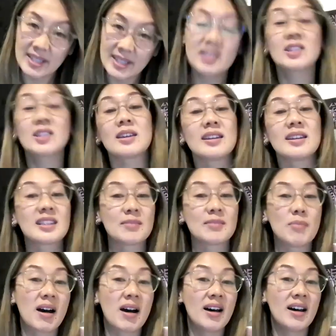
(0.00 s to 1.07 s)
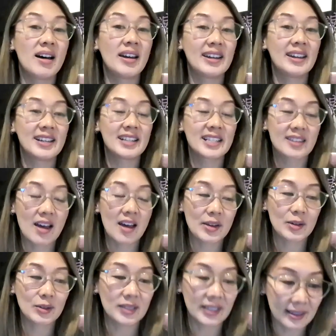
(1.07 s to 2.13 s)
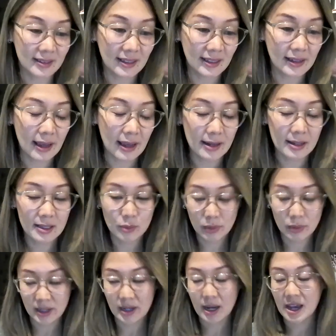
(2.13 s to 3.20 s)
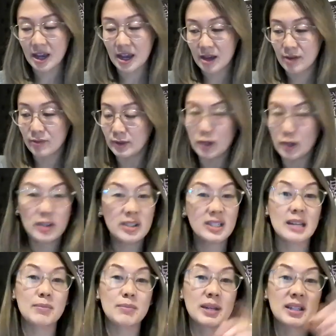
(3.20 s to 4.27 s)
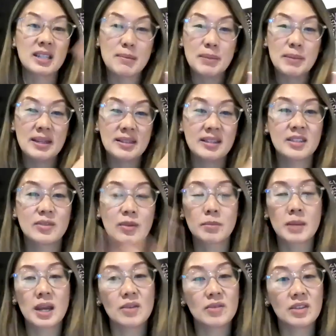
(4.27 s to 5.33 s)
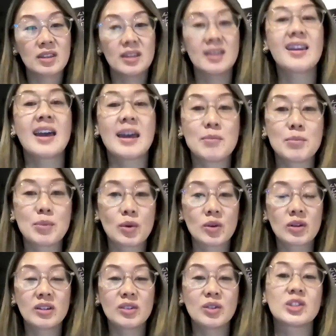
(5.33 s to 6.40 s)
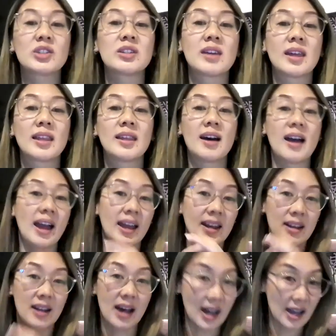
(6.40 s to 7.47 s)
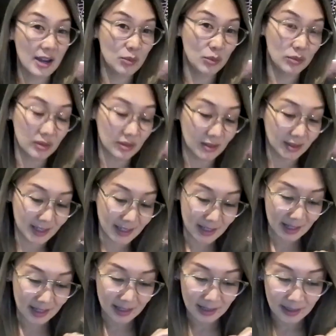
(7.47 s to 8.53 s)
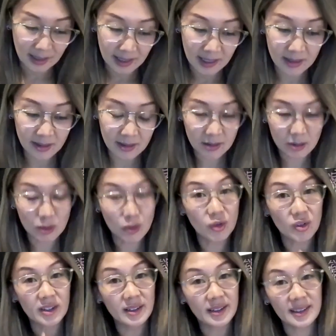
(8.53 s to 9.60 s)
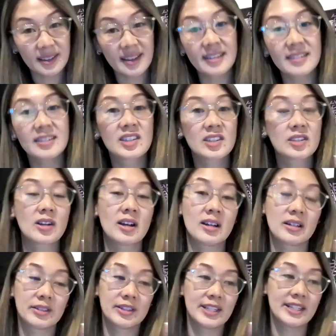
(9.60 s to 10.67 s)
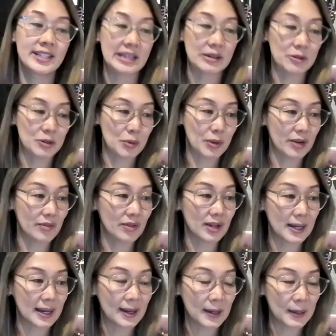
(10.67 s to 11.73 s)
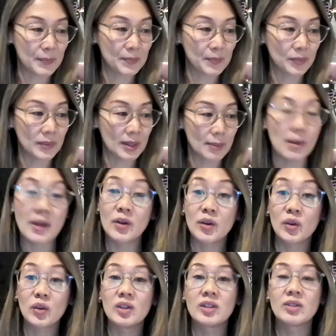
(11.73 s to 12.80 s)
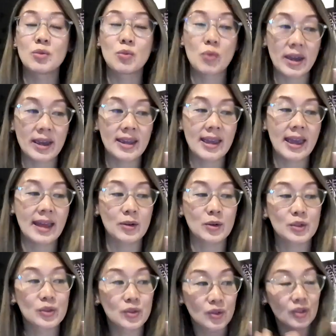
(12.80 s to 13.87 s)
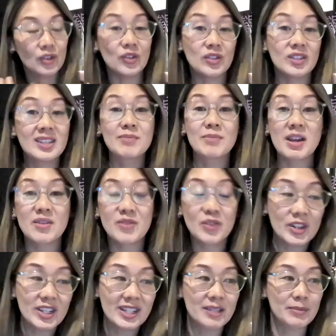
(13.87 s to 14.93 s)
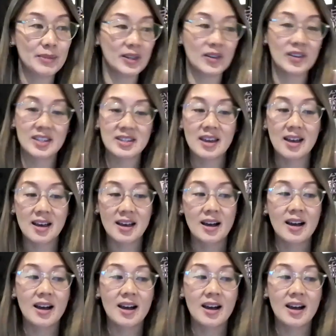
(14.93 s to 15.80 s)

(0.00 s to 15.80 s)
Let's just say it's my style healing, and it's where I have learned and picked up pieces from everything and brought it all together. And I will heal or cleanse chakras or whatever um my own way and also using my voice because